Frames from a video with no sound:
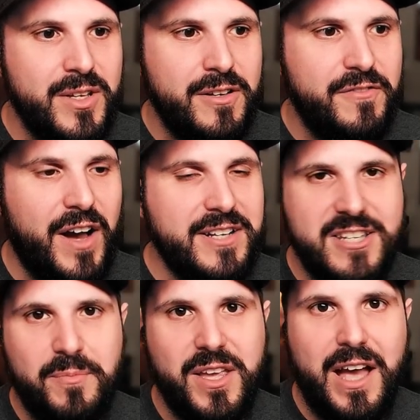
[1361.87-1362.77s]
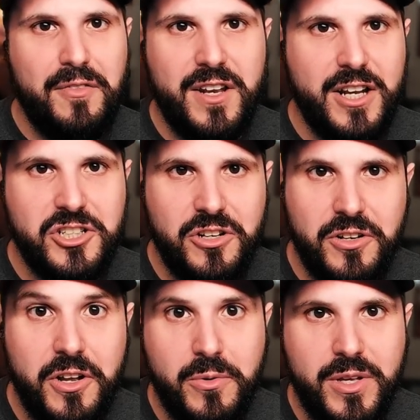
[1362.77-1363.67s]
find something out that I
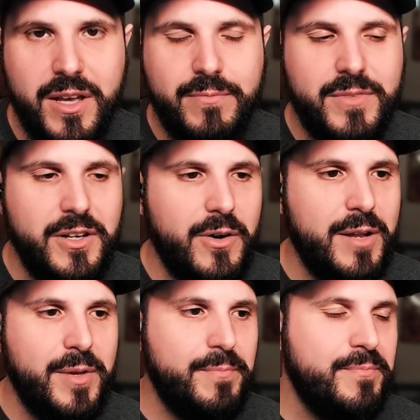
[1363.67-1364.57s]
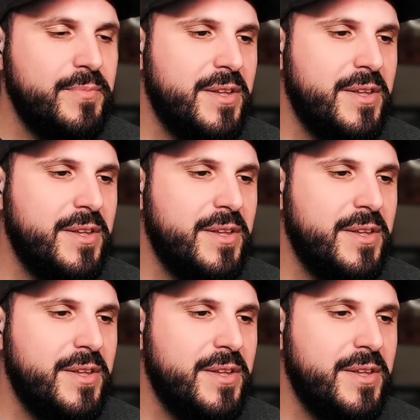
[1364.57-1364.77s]
shouldn't know yet. You know what I mean?